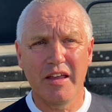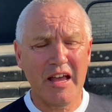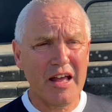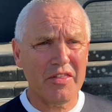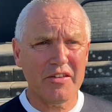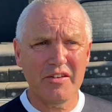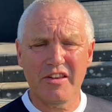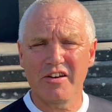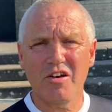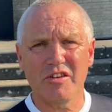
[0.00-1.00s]
Yeah, they
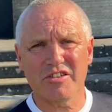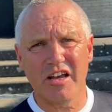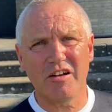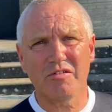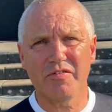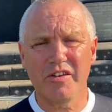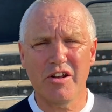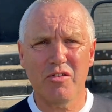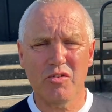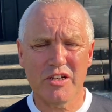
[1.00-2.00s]
know themselves. They
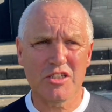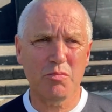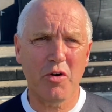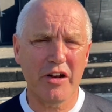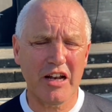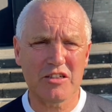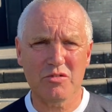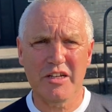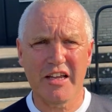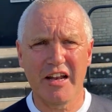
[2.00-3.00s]
know they were disappointed last
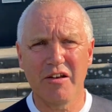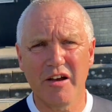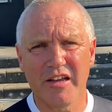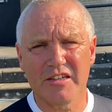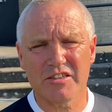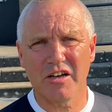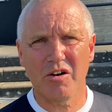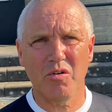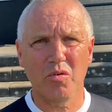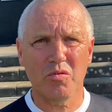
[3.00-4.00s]
week anyway,
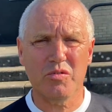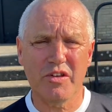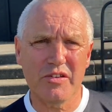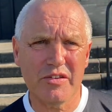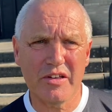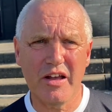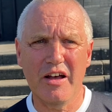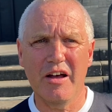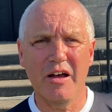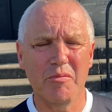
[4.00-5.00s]
so
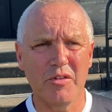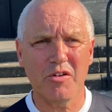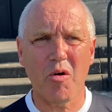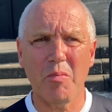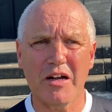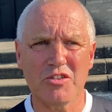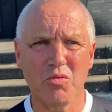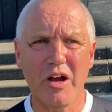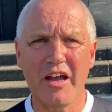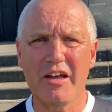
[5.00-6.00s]
they got back to
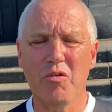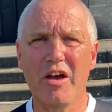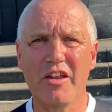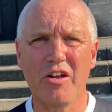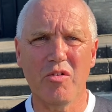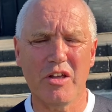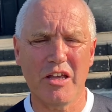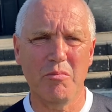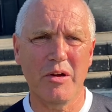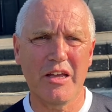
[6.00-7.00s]
where they know they
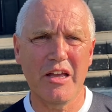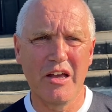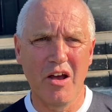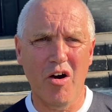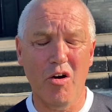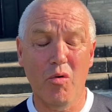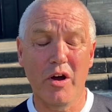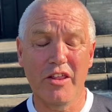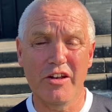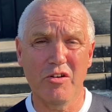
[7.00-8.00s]
can be, or
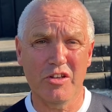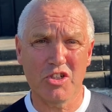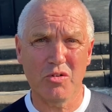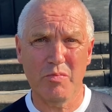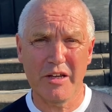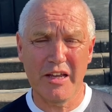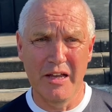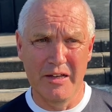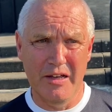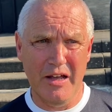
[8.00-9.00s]
where they know they should be,
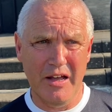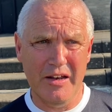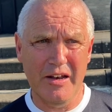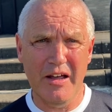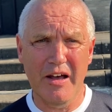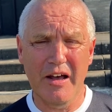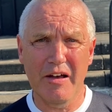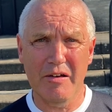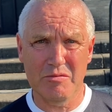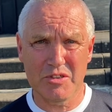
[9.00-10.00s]
and
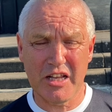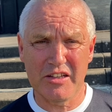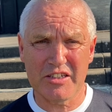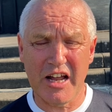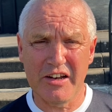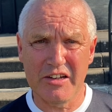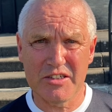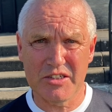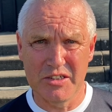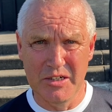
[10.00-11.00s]
set the
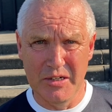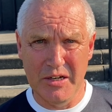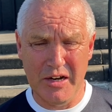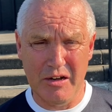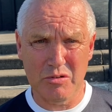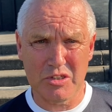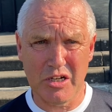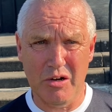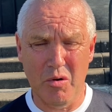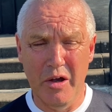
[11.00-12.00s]
standards, you know.
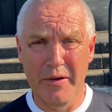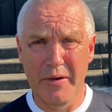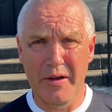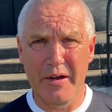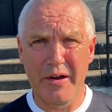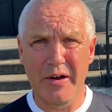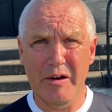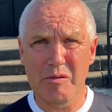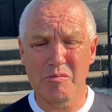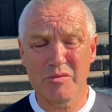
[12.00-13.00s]
So
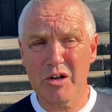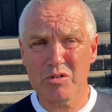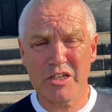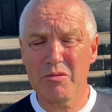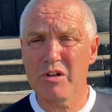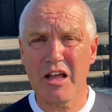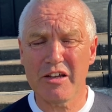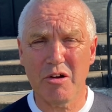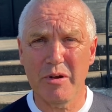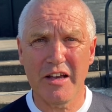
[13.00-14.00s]
no team will
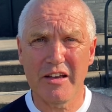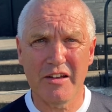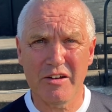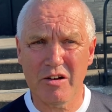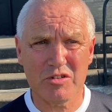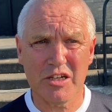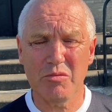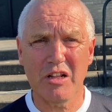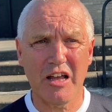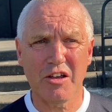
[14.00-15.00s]
like coming here. No team
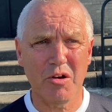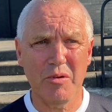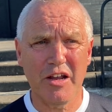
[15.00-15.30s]
will like coming